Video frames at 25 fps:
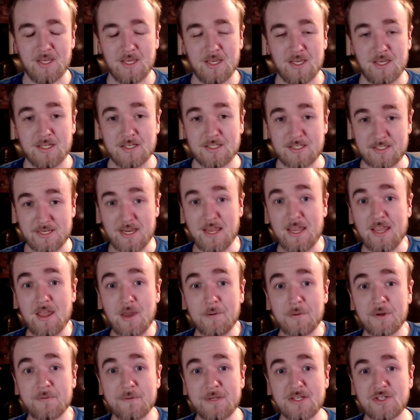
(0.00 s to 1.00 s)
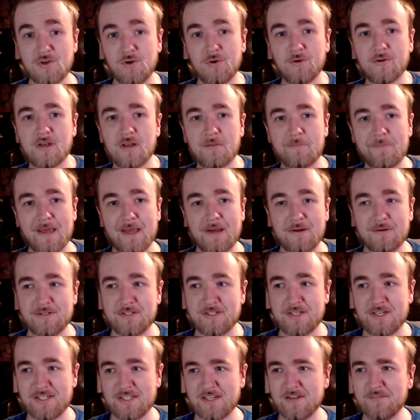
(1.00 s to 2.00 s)
Today I'm going to be talking about
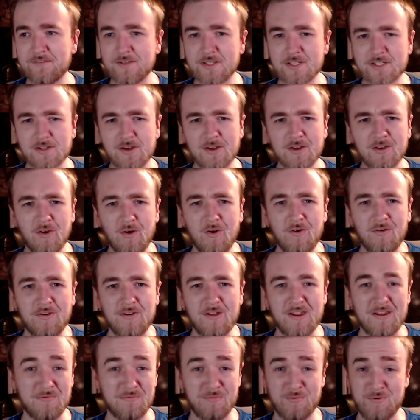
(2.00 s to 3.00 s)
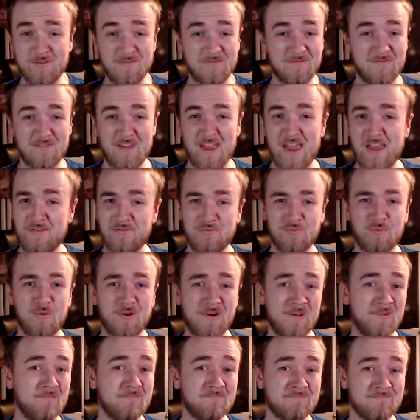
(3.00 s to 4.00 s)
something that's going on with
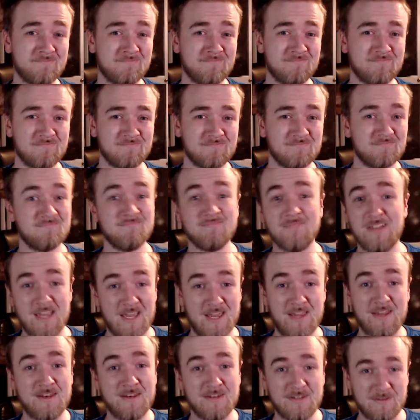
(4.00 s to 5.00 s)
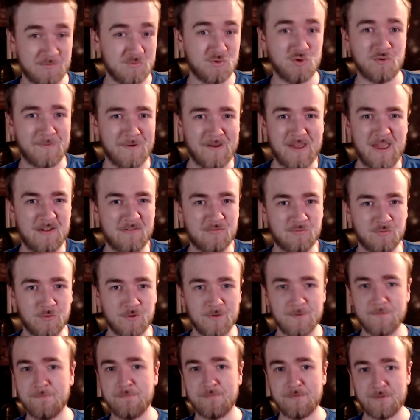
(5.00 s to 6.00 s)
F1. And I'm talking about
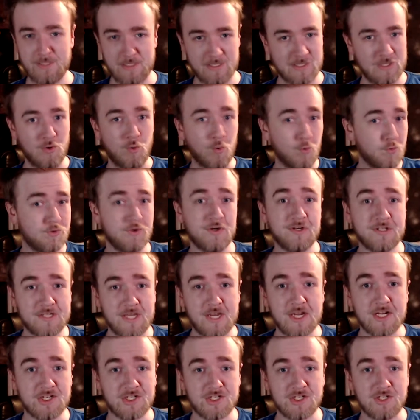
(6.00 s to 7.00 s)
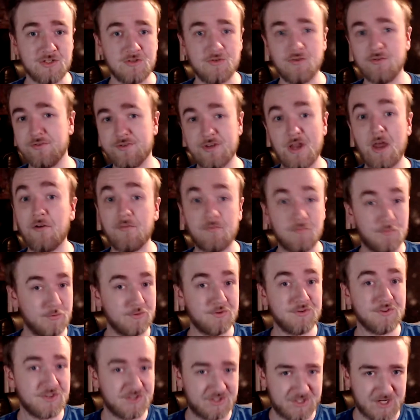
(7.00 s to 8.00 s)
F1, the organisation, not
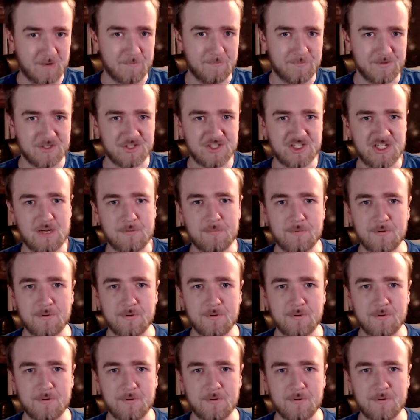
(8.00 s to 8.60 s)
F1, the championship.